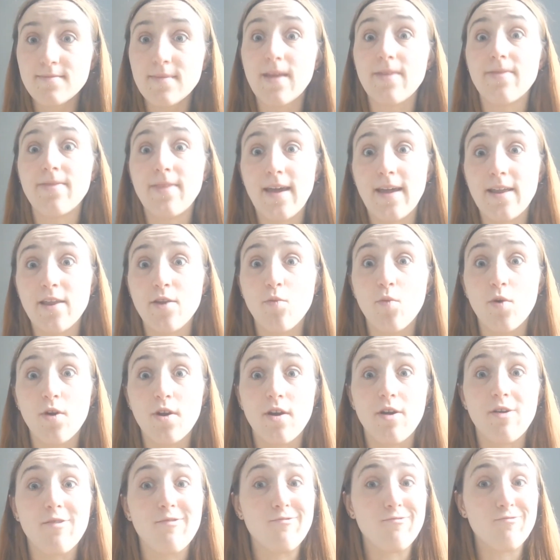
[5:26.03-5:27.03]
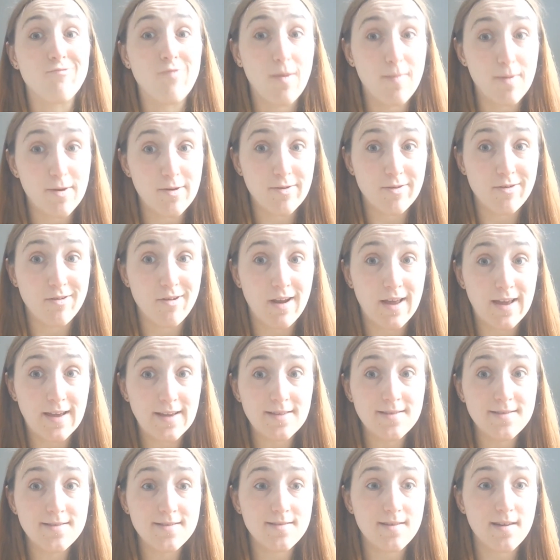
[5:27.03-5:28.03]
Then you want to rub out your
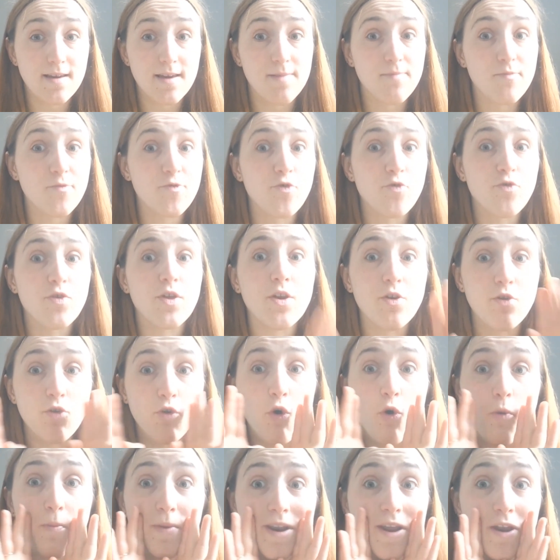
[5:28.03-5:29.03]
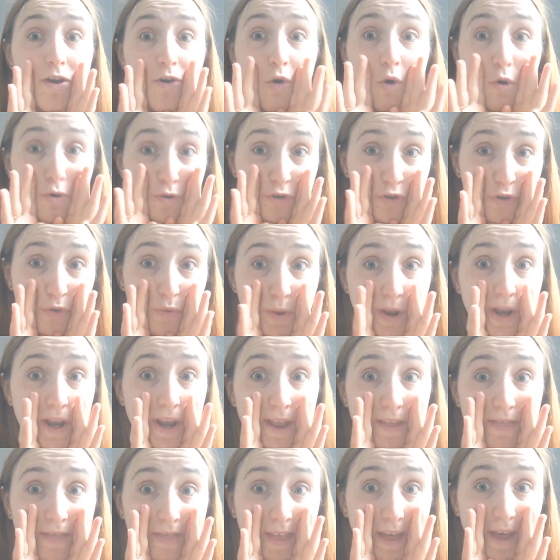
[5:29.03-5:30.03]
lines so that nobody knows that we
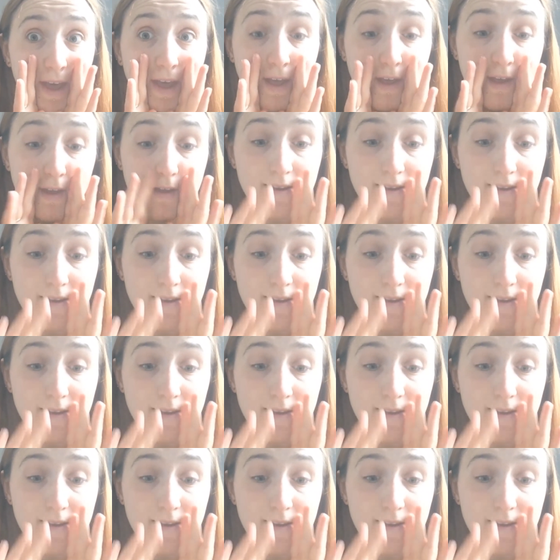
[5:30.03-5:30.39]
did that.